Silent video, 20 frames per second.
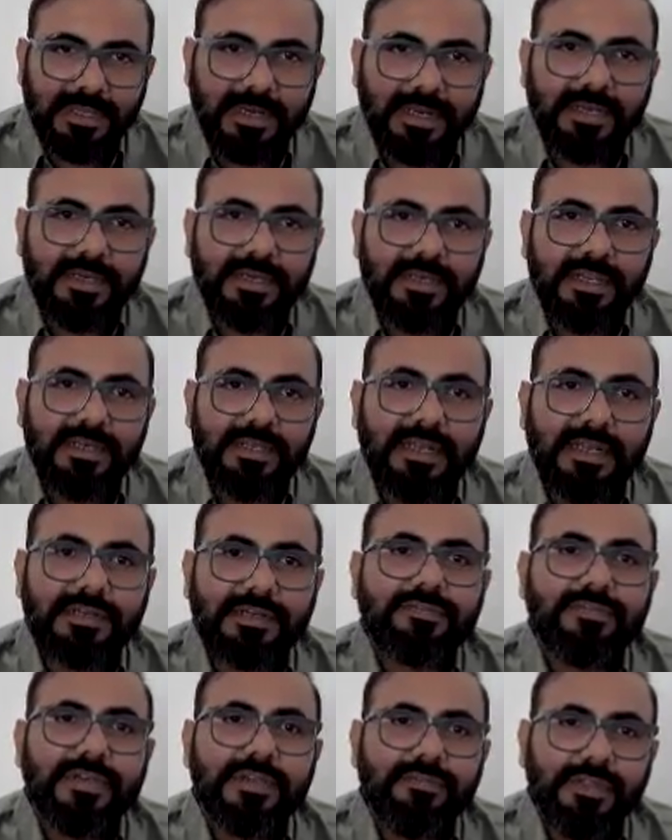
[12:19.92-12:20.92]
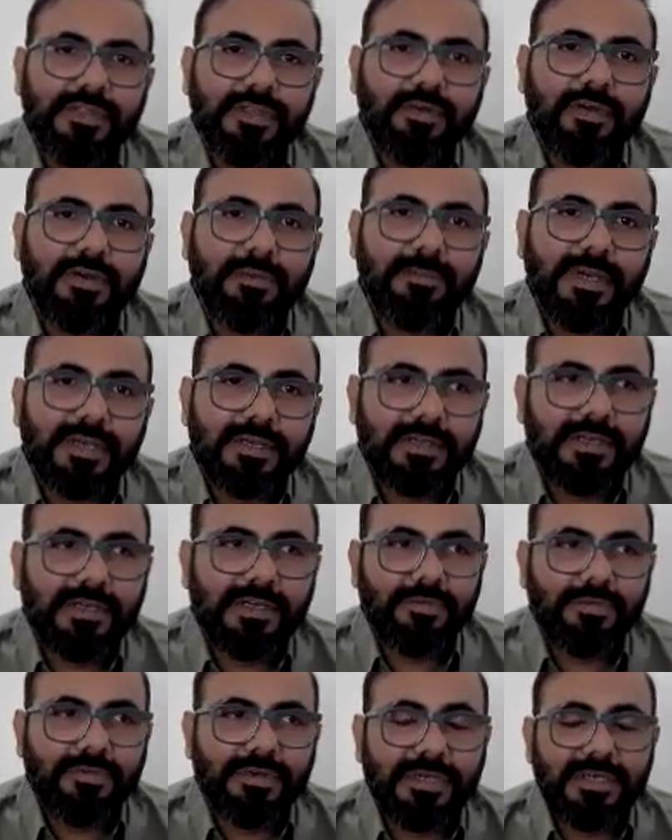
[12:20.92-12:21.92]
right? And that's where we got better
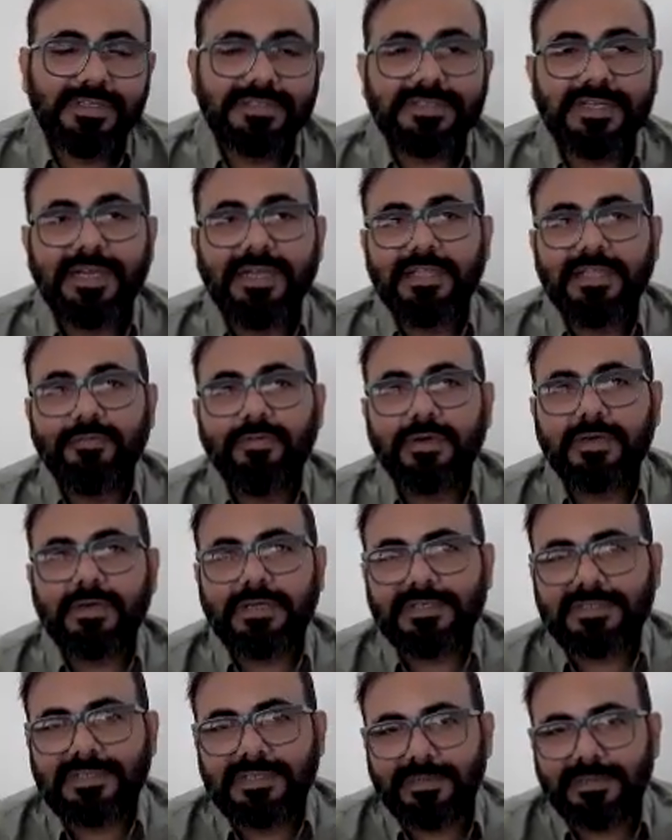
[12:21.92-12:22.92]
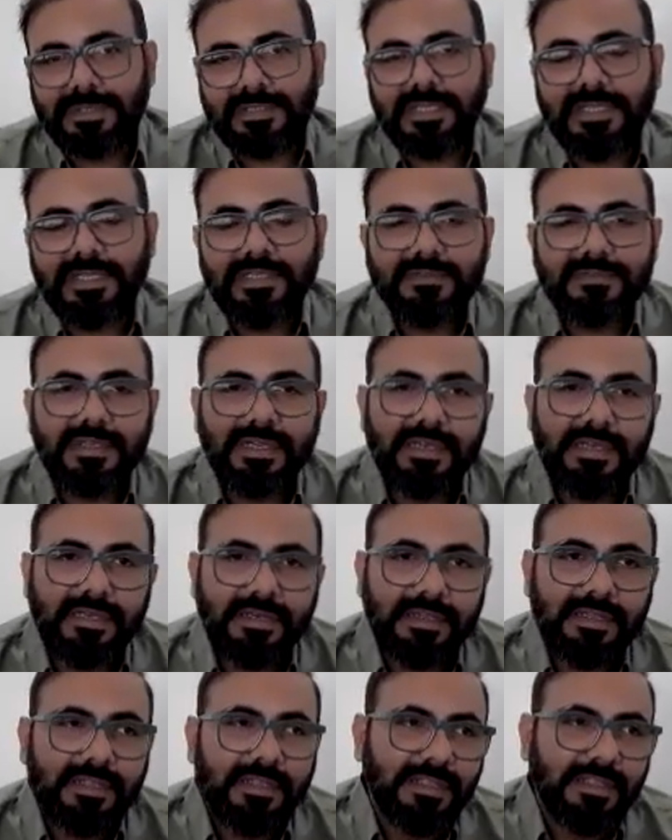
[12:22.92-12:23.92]
into understanding what customer thinks
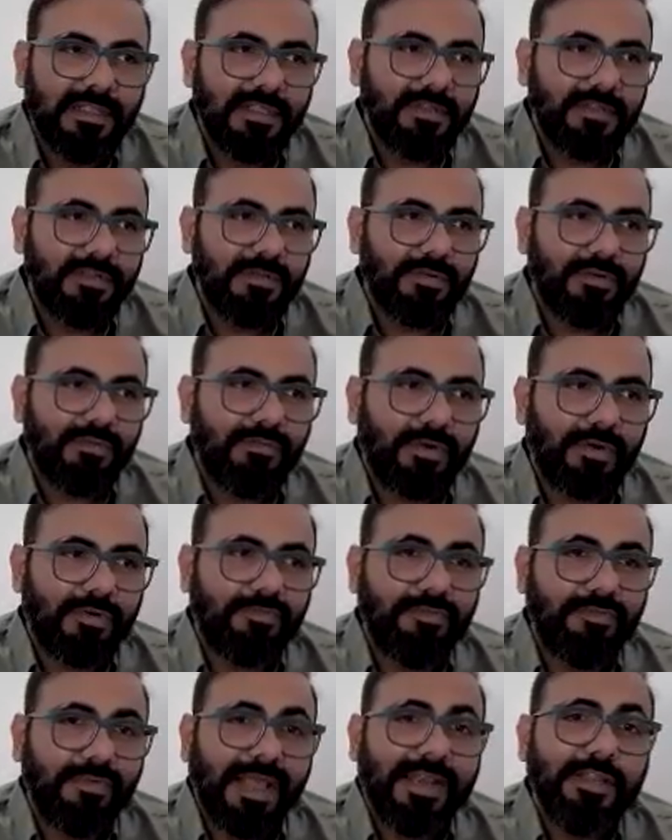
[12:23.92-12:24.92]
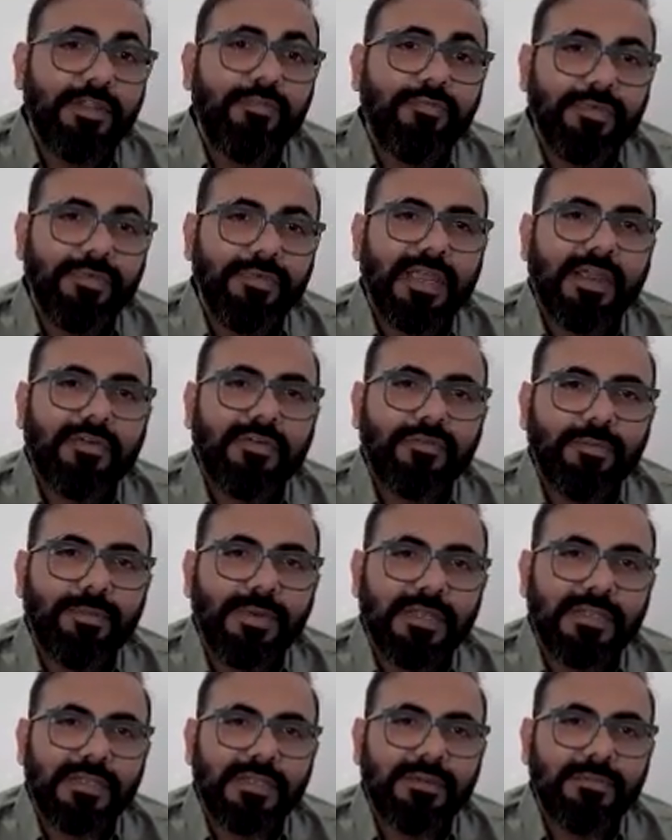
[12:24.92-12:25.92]
and what value we have to
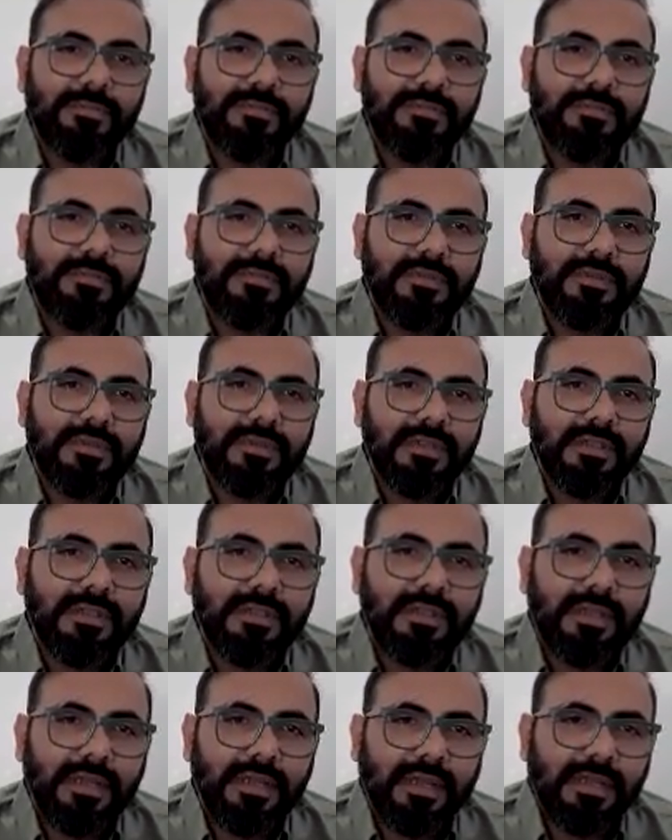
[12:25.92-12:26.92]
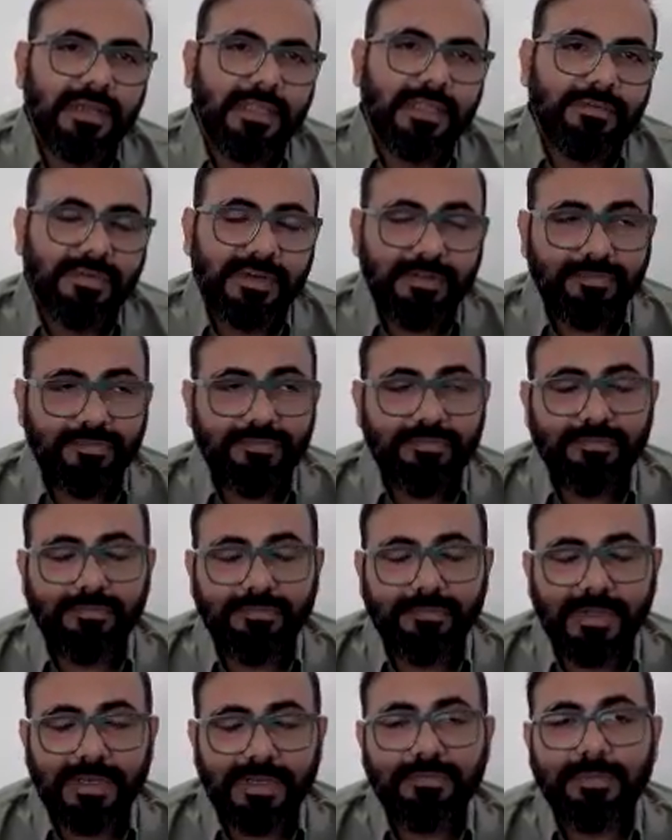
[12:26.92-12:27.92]
bring them, even if
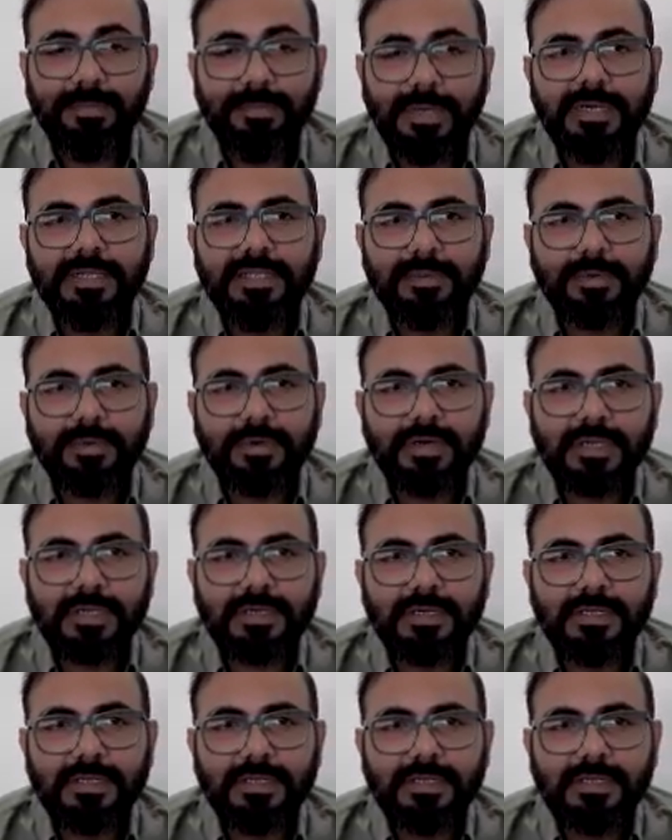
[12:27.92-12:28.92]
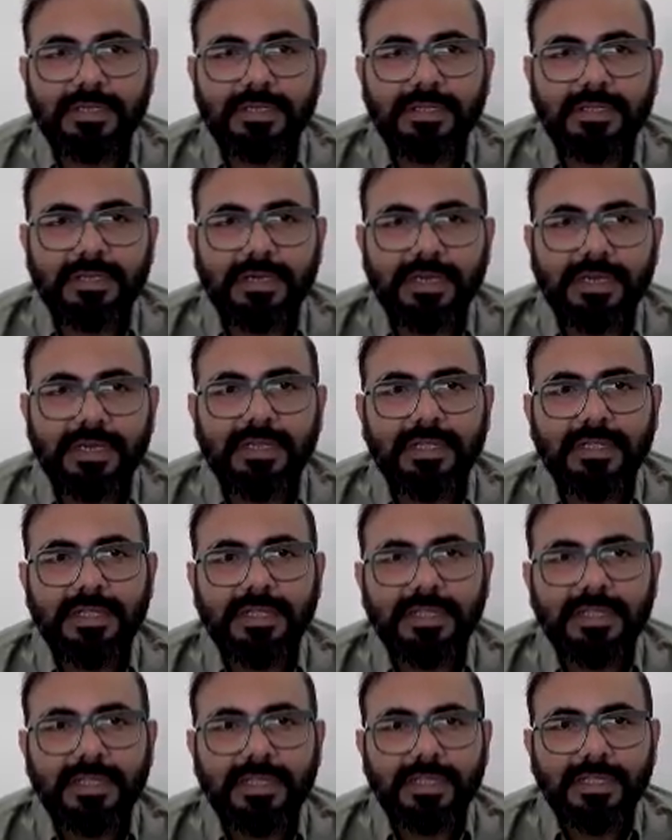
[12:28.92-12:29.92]
when we build the product, right?
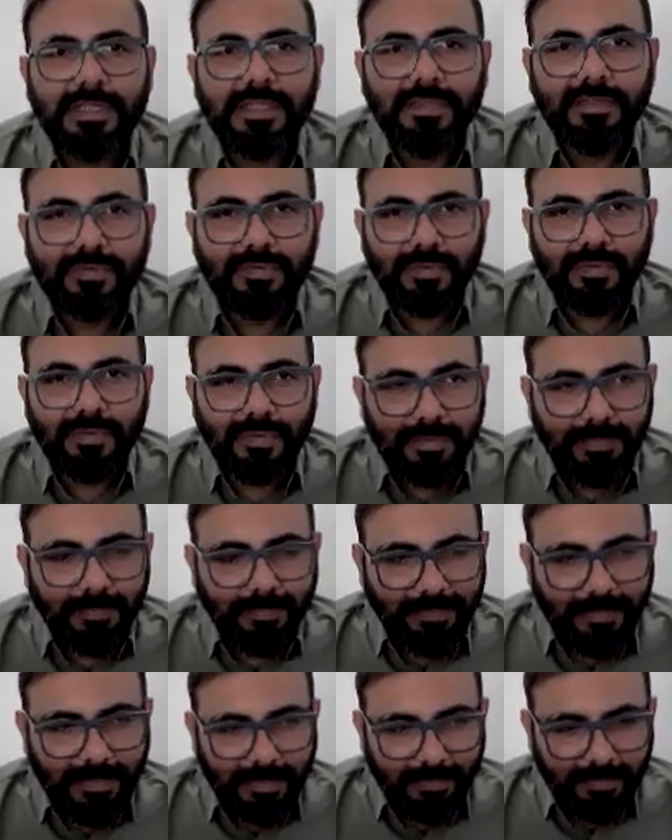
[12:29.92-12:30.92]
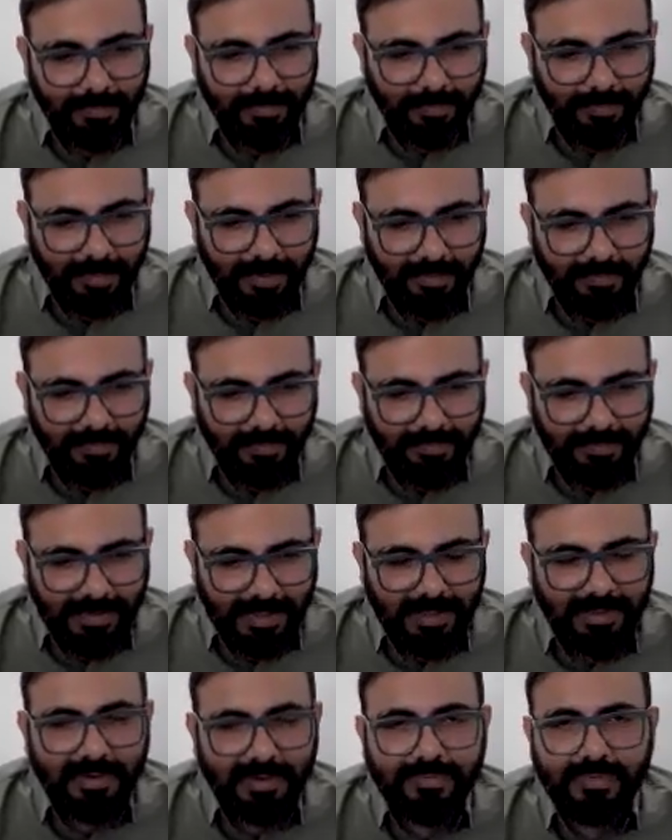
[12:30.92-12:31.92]
So for
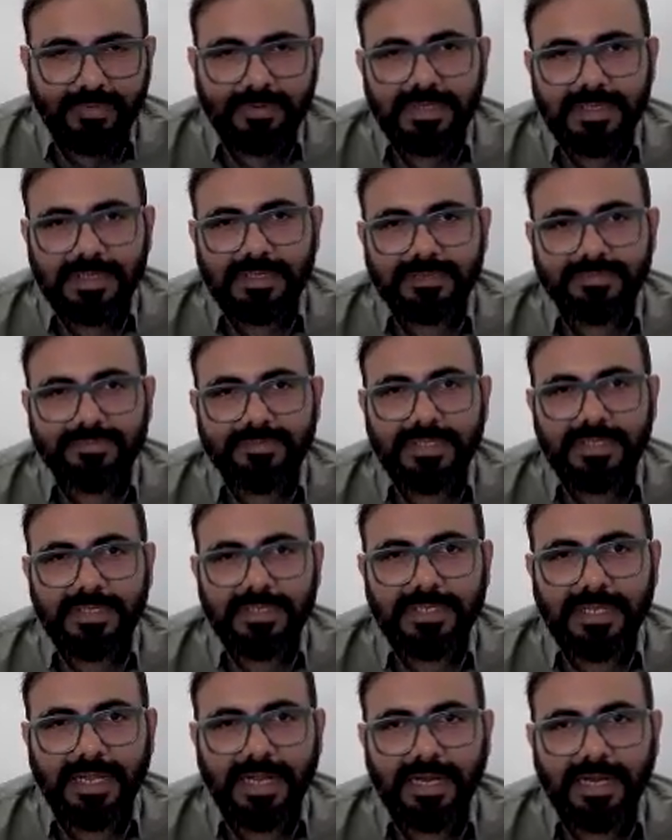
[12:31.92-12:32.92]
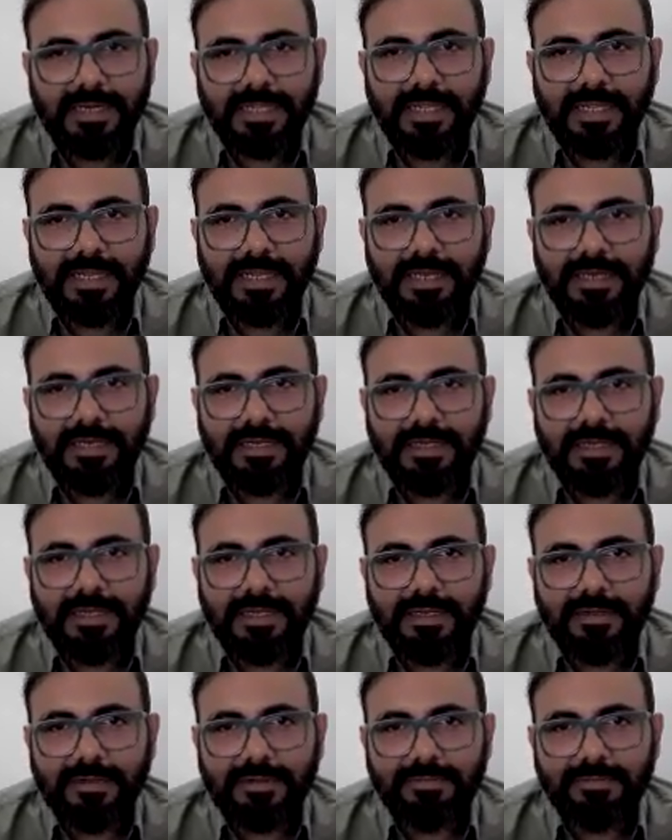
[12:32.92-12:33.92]
3 or 4 years we did that, and
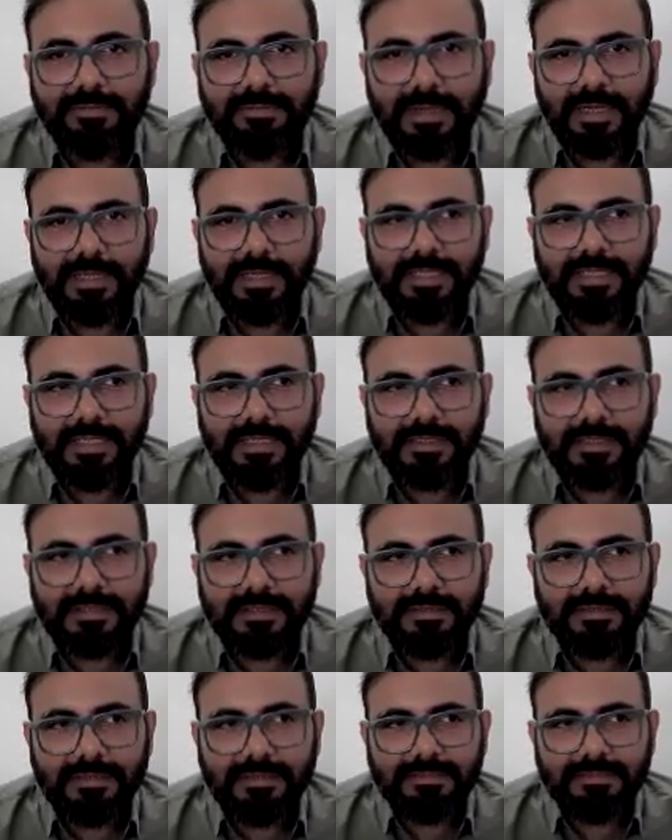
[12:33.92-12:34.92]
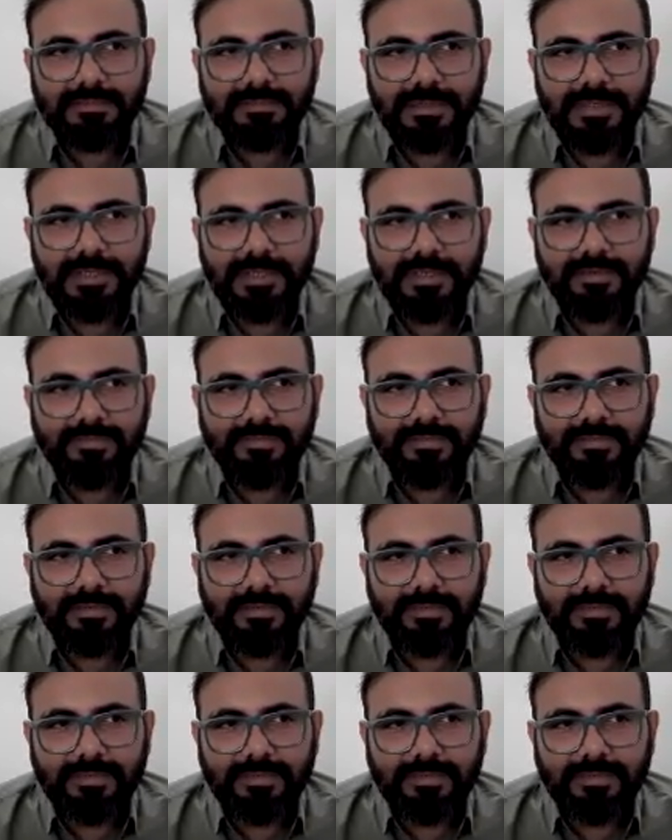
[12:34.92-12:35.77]
I think in